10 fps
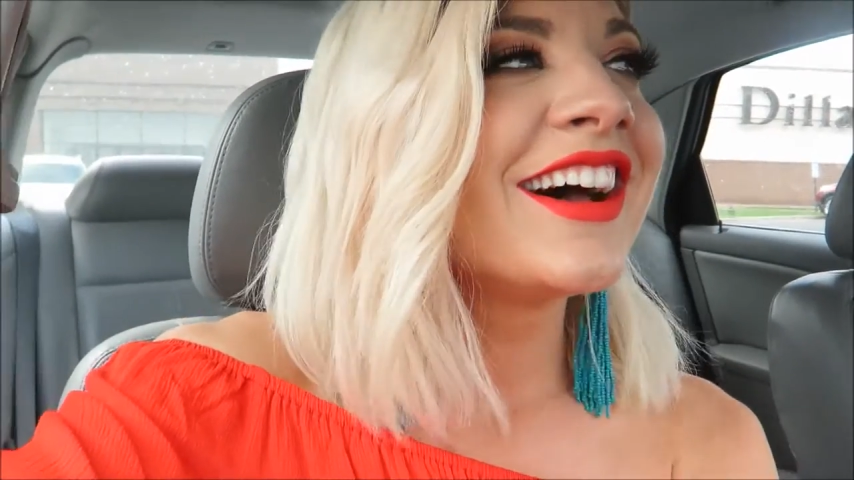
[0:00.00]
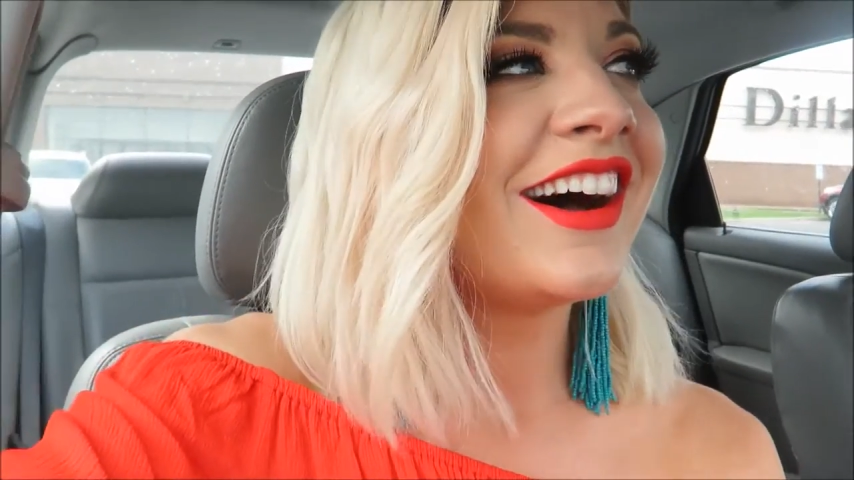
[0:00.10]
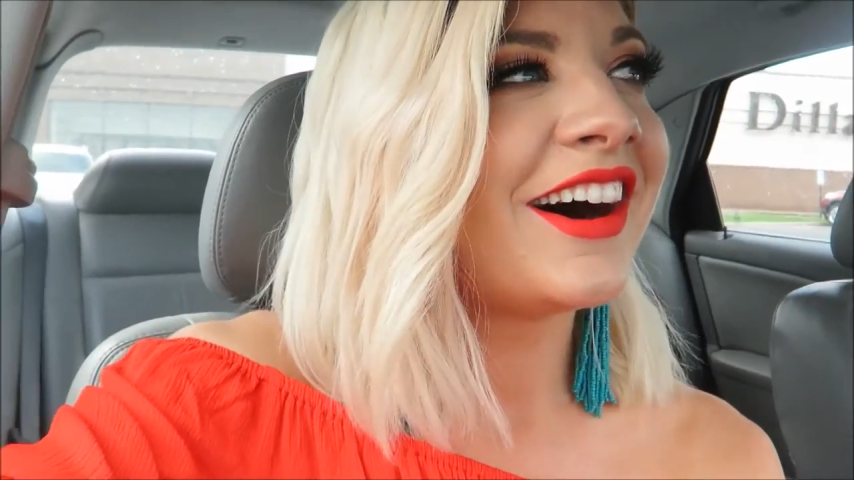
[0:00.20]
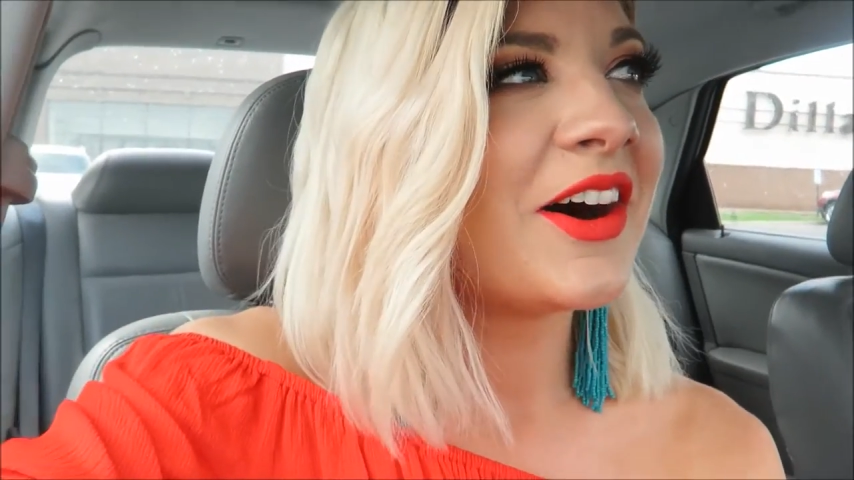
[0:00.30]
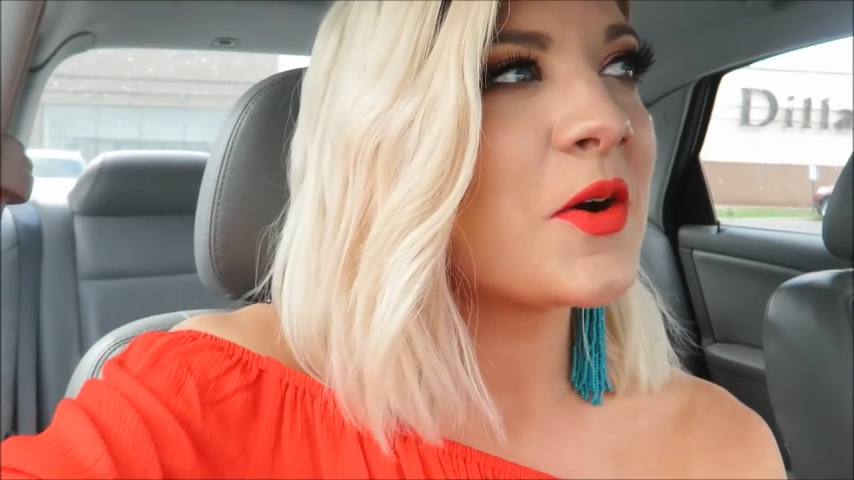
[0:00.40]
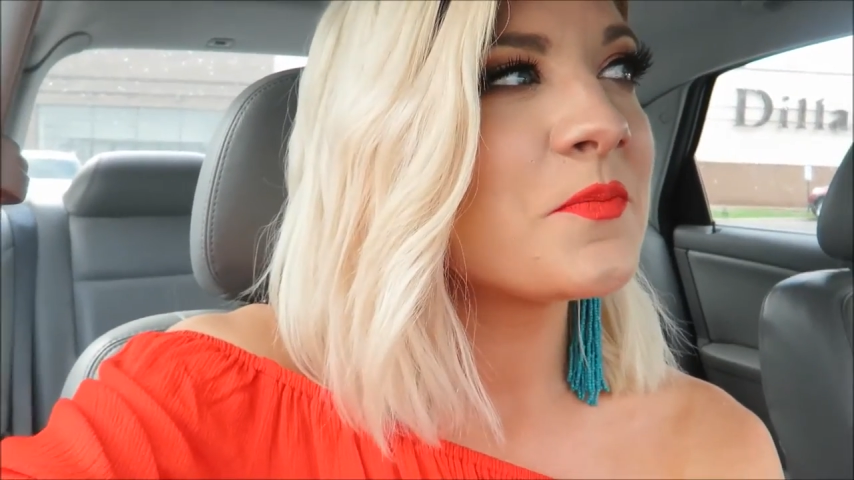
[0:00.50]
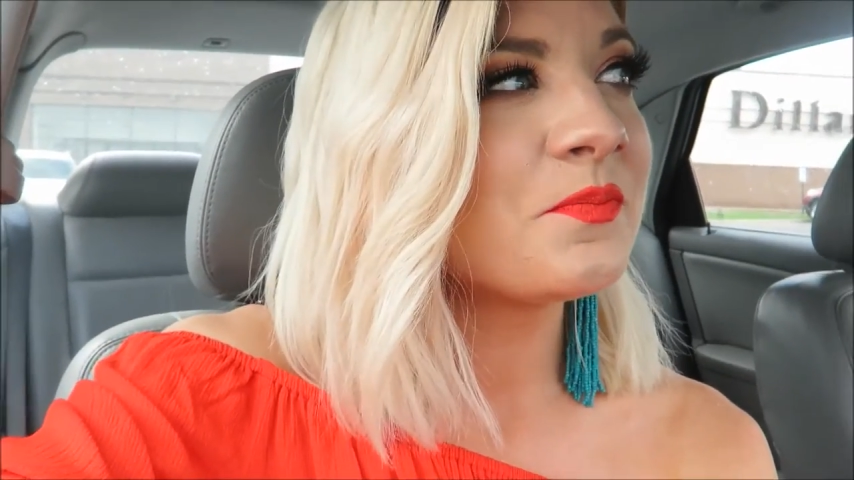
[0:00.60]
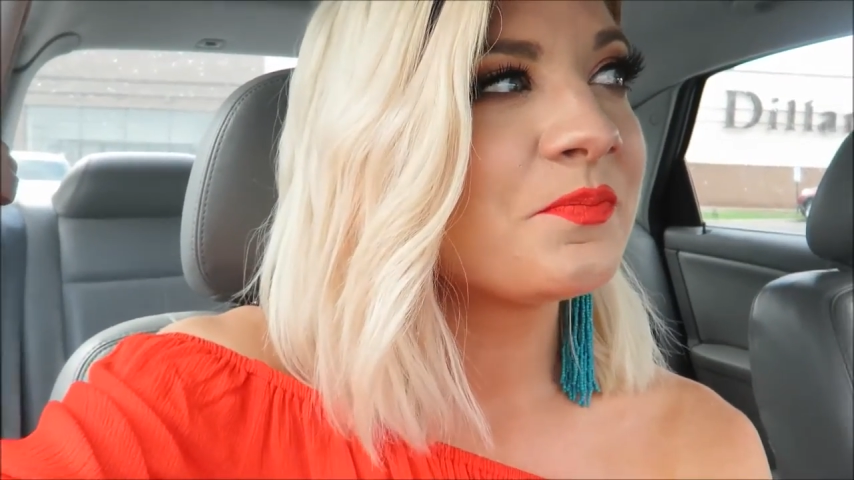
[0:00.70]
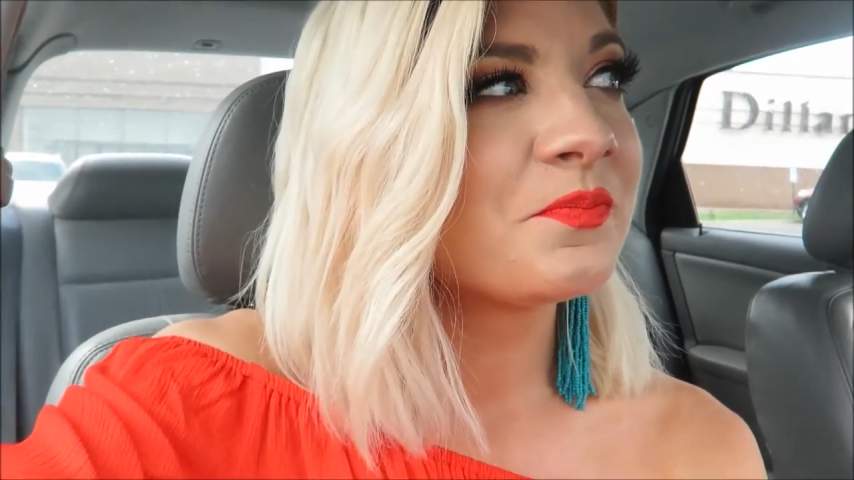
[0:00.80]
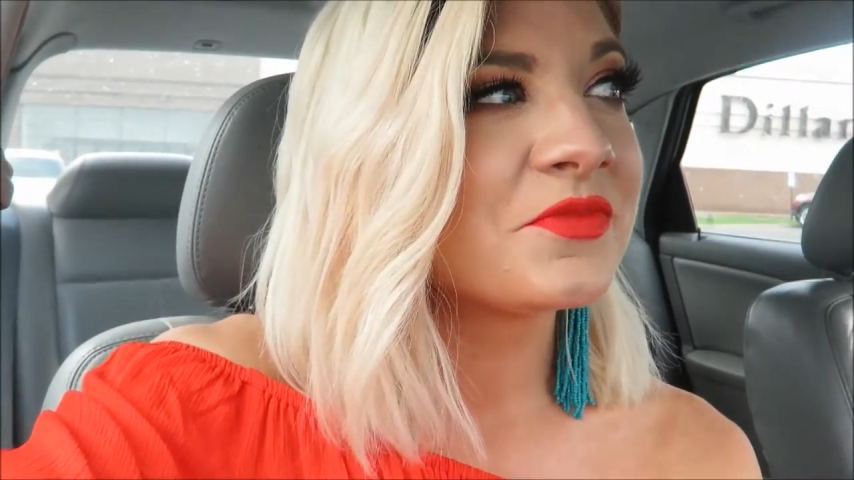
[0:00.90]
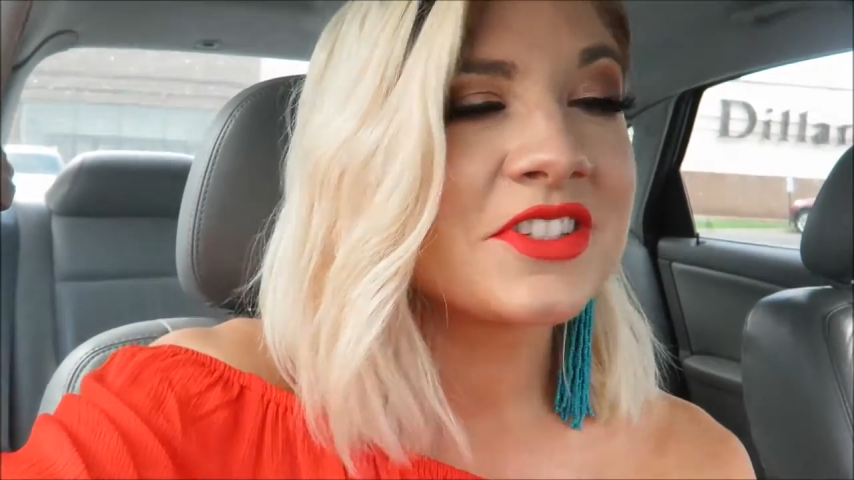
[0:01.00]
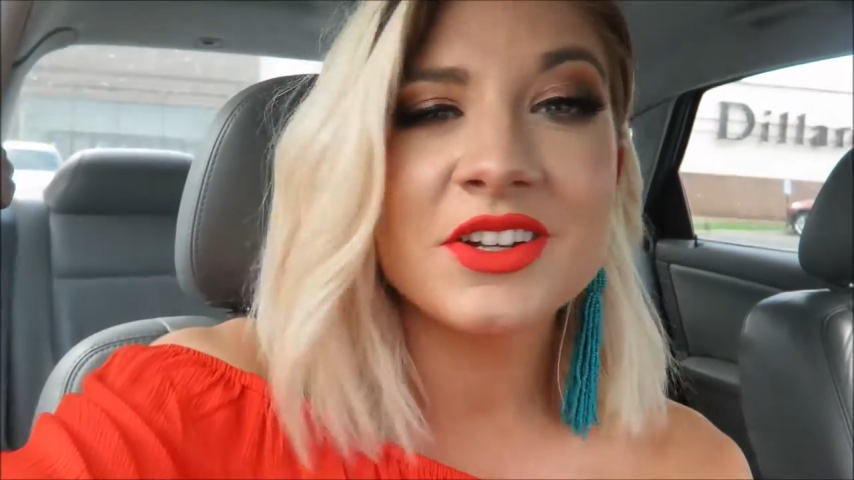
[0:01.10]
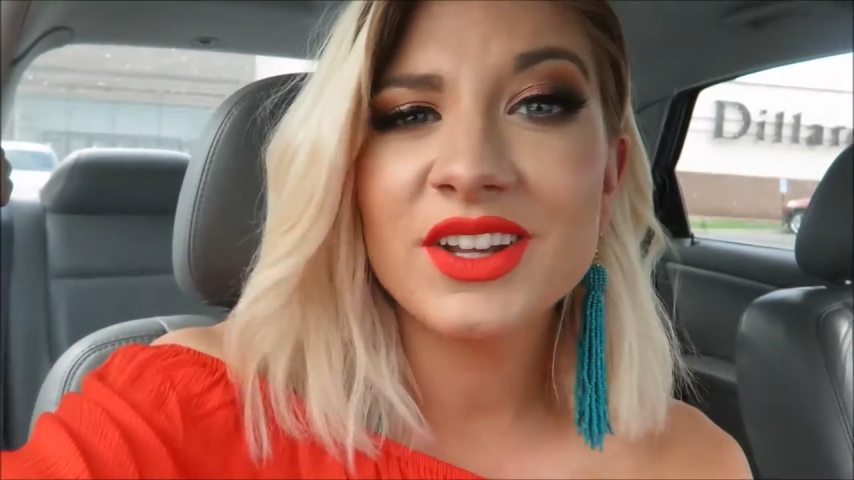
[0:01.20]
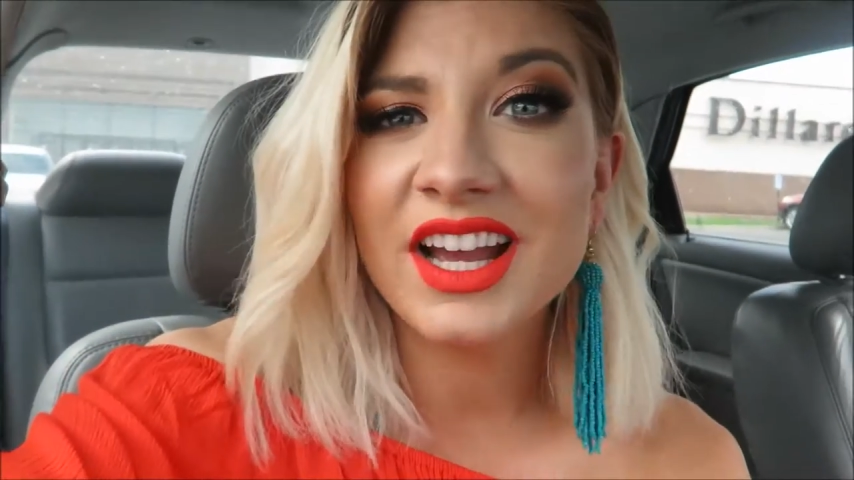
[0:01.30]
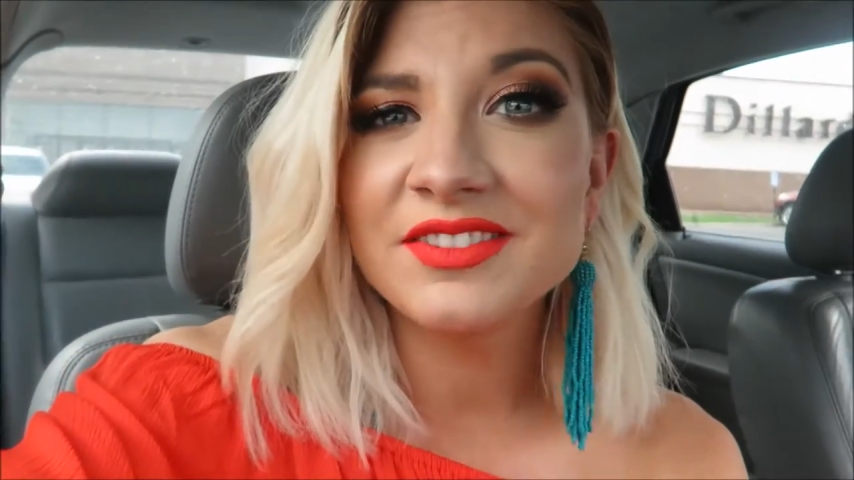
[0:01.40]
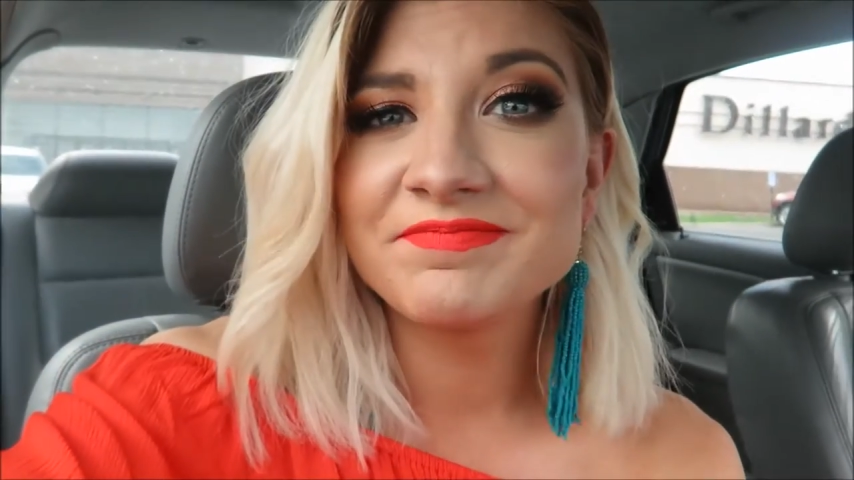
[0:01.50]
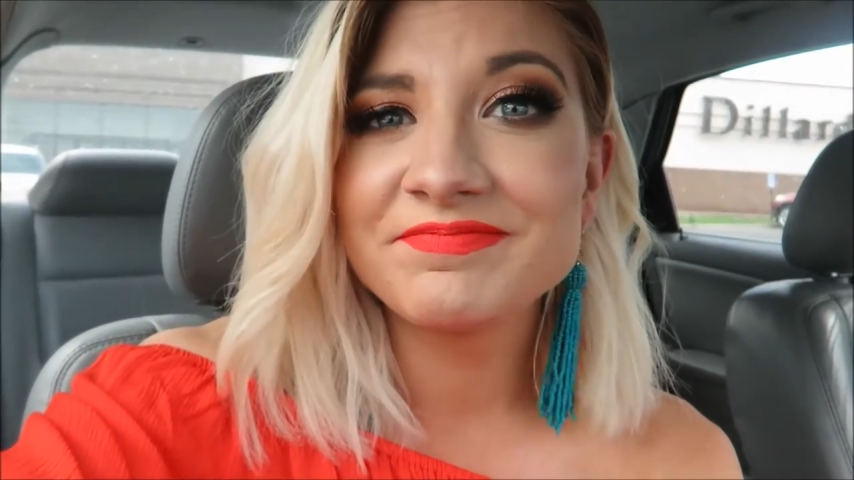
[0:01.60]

Um so yeah,